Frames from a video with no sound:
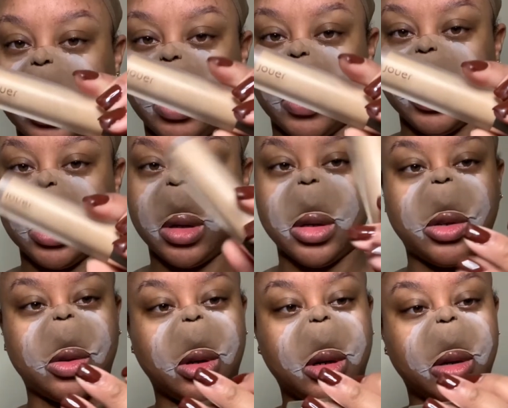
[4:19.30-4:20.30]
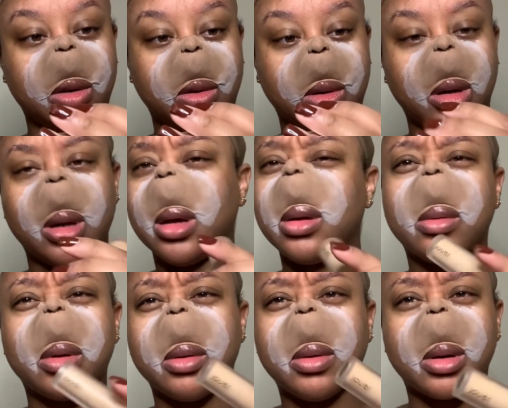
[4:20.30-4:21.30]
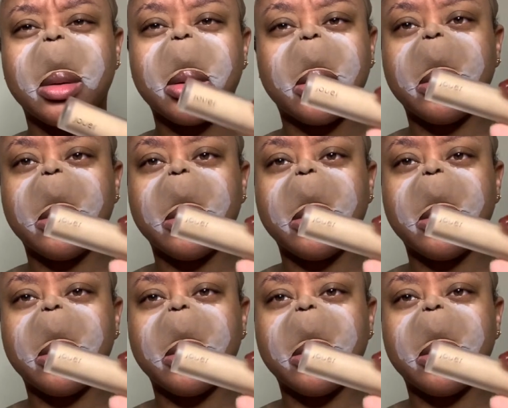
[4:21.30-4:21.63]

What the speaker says: whatever it's called, Giorno. I don't know,